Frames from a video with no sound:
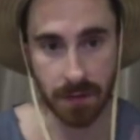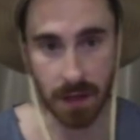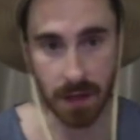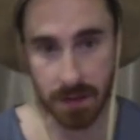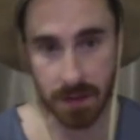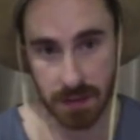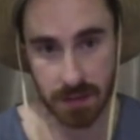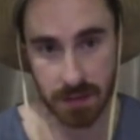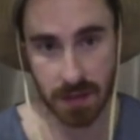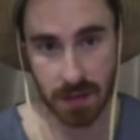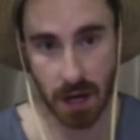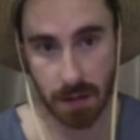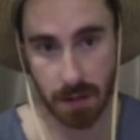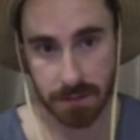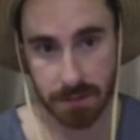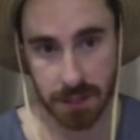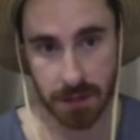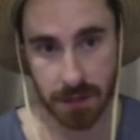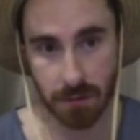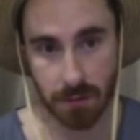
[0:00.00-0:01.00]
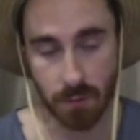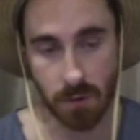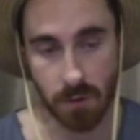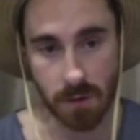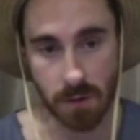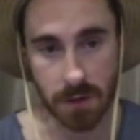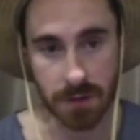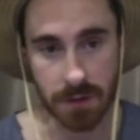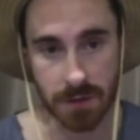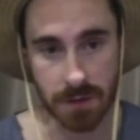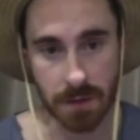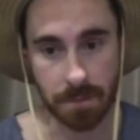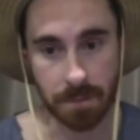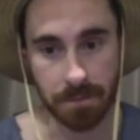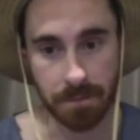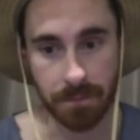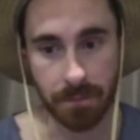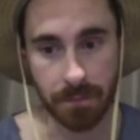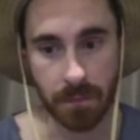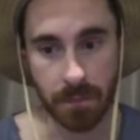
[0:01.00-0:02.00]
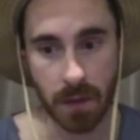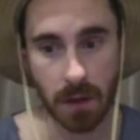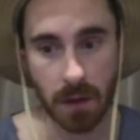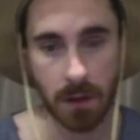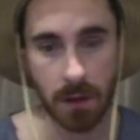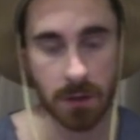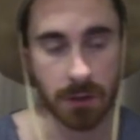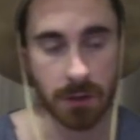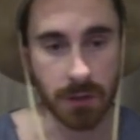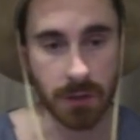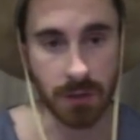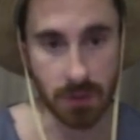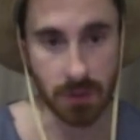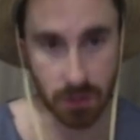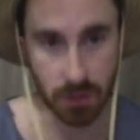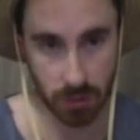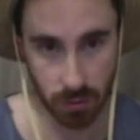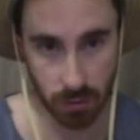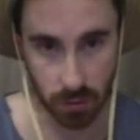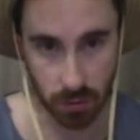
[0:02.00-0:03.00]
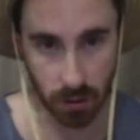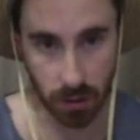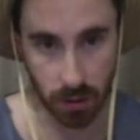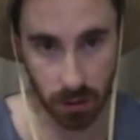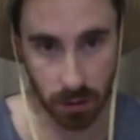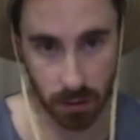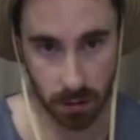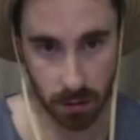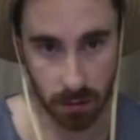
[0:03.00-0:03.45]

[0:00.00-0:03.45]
in these top tier wars, to duel